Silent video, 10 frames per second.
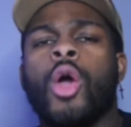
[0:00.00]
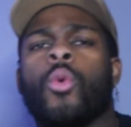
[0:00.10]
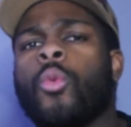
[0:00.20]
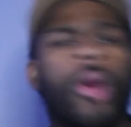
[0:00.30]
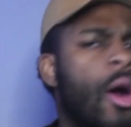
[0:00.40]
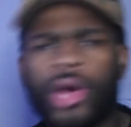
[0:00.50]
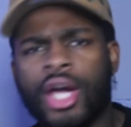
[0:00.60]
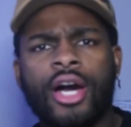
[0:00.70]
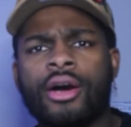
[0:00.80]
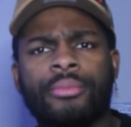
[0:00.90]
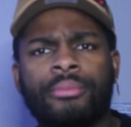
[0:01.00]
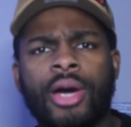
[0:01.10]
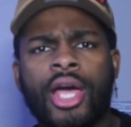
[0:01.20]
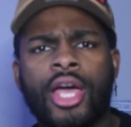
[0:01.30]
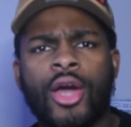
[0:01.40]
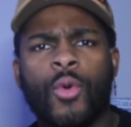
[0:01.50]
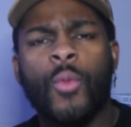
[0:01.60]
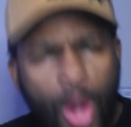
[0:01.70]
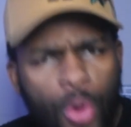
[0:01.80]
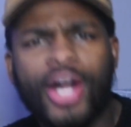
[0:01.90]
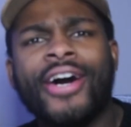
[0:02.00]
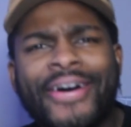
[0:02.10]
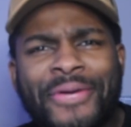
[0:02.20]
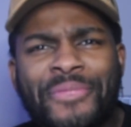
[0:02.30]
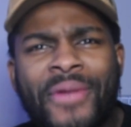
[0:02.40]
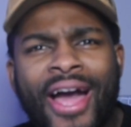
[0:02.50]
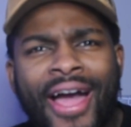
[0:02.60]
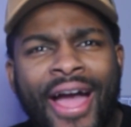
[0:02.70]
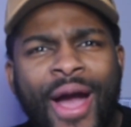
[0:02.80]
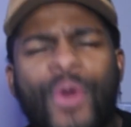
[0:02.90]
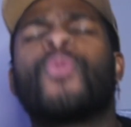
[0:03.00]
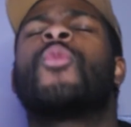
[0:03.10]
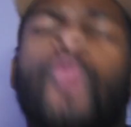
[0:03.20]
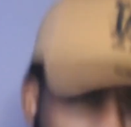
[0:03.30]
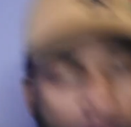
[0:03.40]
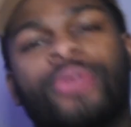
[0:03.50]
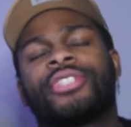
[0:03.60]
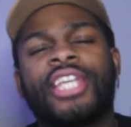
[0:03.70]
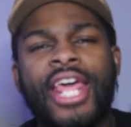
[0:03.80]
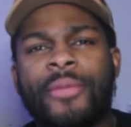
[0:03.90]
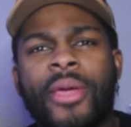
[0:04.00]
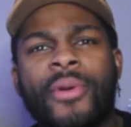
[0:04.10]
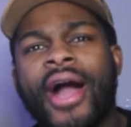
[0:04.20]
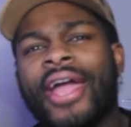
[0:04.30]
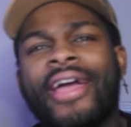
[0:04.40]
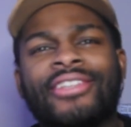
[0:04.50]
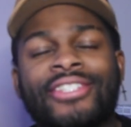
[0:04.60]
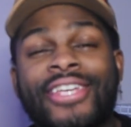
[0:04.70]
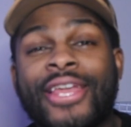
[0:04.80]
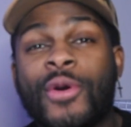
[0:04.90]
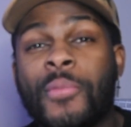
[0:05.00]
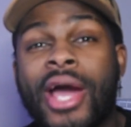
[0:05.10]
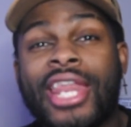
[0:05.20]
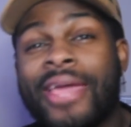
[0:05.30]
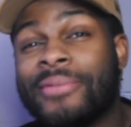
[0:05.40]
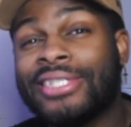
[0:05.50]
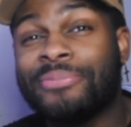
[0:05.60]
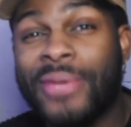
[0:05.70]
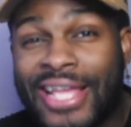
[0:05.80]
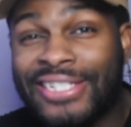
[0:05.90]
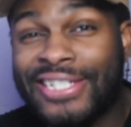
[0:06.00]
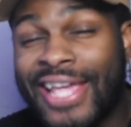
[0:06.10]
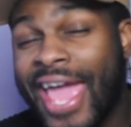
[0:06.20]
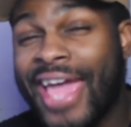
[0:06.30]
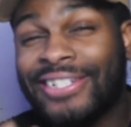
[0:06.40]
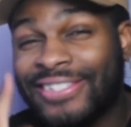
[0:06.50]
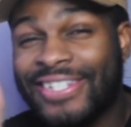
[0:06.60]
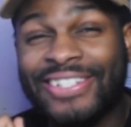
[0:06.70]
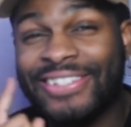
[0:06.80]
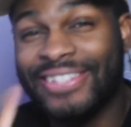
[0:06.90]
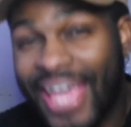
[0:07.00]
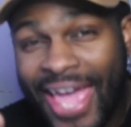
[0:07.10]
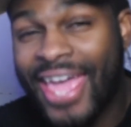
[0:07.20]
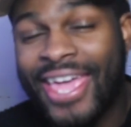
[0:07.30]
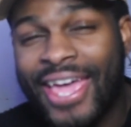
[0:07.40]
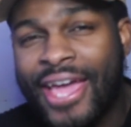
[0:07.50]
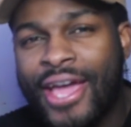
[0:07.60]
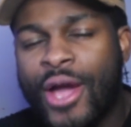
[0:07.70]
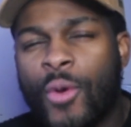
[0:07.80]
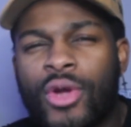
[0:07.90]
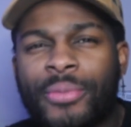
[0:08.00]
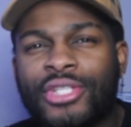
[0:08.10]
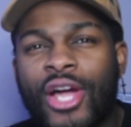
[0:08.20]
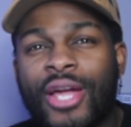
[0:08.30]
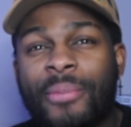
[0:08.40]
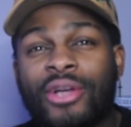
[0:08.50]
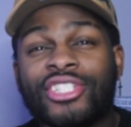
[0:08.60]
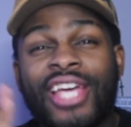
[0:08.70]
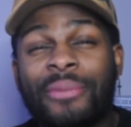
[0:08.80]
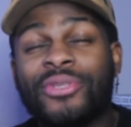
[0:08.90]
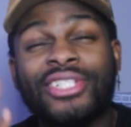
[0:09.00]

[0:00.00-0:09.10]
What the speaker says: Welcome, welcome, welcome to the Anime Podcast channel. My name is Benji, and today we'll be talking about chapter